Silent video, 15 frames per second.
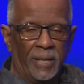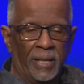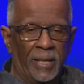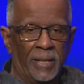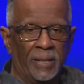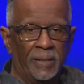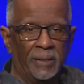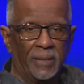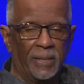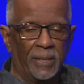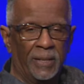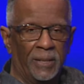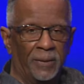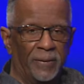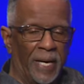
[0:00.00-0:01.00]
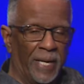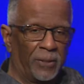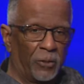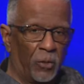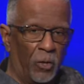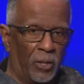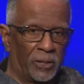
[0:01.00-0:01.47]
And
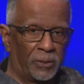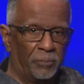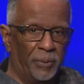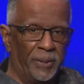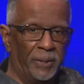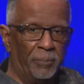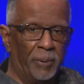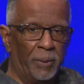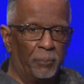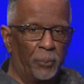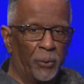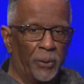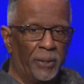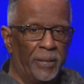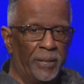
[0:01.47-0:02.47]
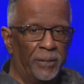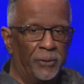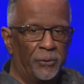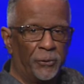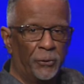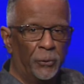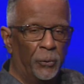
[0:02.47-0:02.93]
that caused me to be put
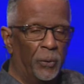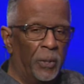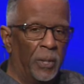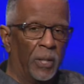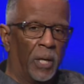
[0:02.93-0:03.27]
into